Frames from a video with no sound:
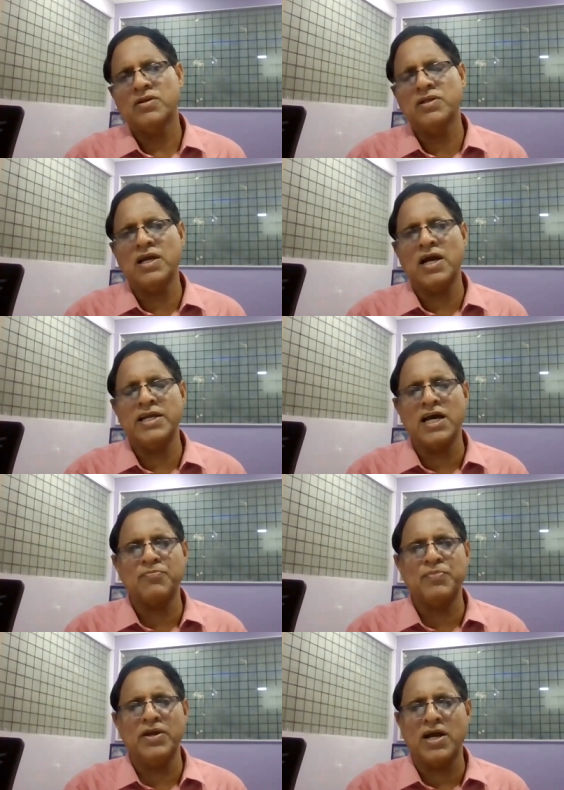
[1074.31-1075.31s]
The
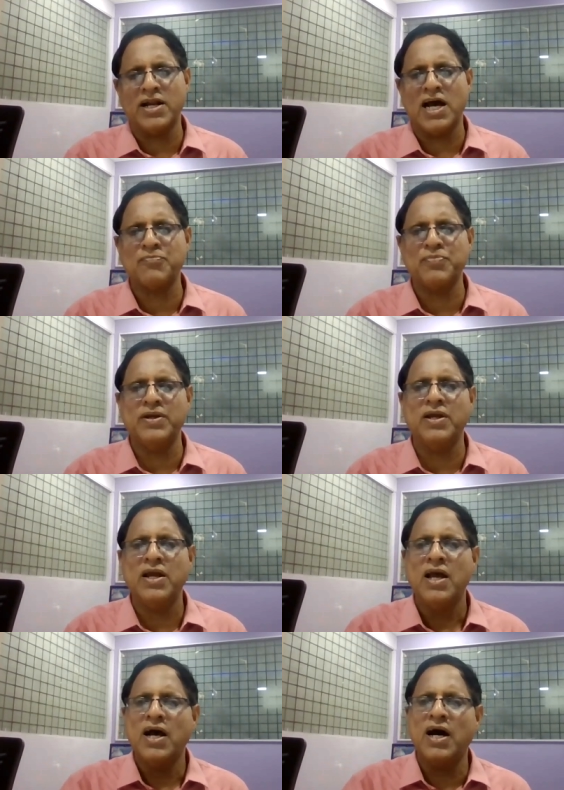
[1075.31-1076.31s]
IRP and
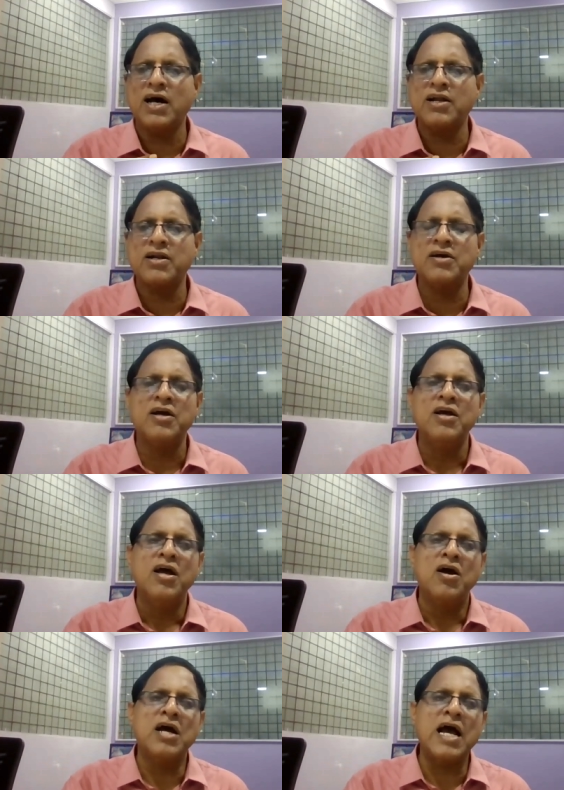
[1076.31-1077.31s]
RP are uh,
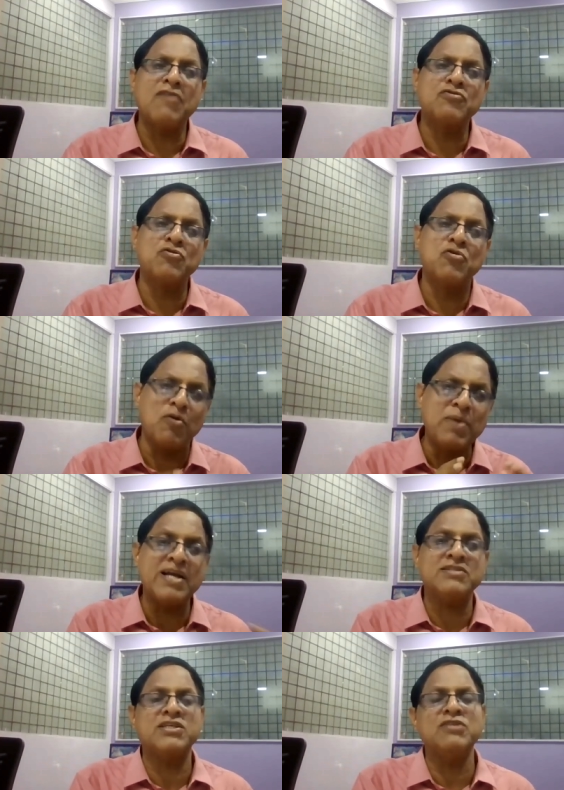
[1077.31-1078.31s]
have to go
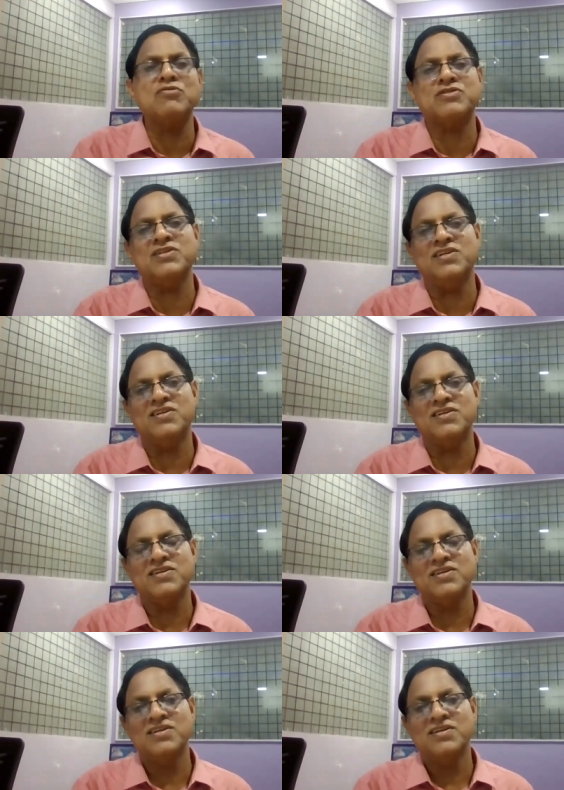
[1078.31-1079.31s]
by COC.
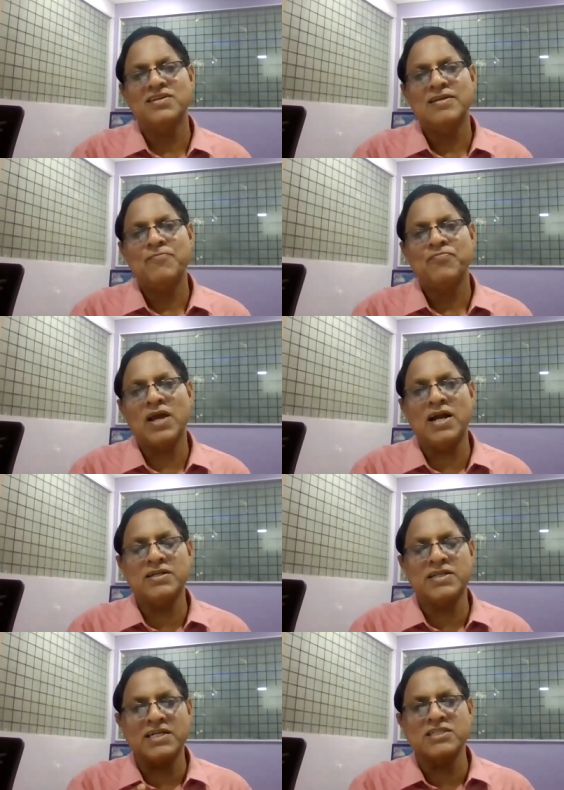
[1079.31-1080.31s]

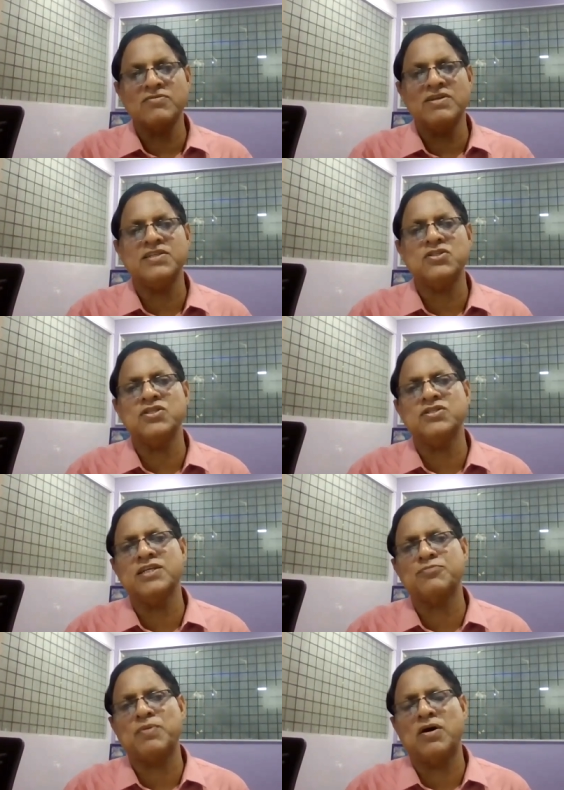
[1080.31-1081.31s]
And that is why
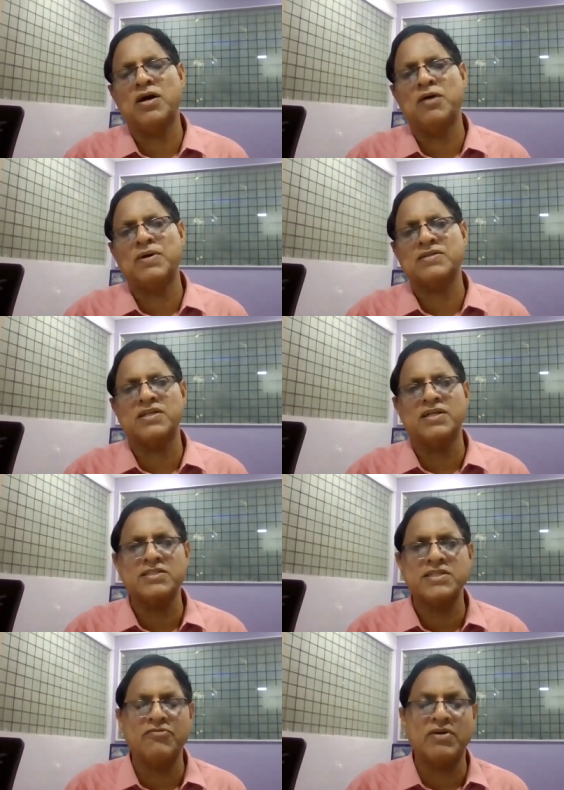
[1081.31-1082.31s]
66%
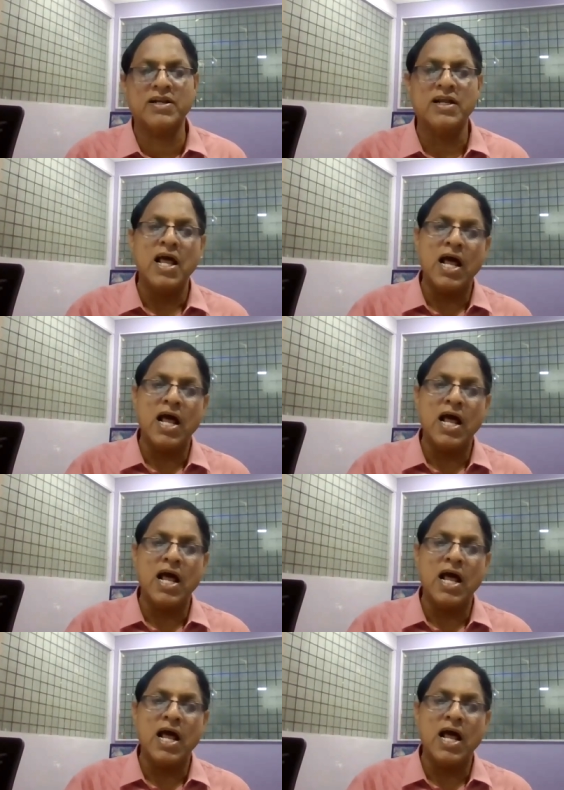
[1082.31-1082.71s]
is given.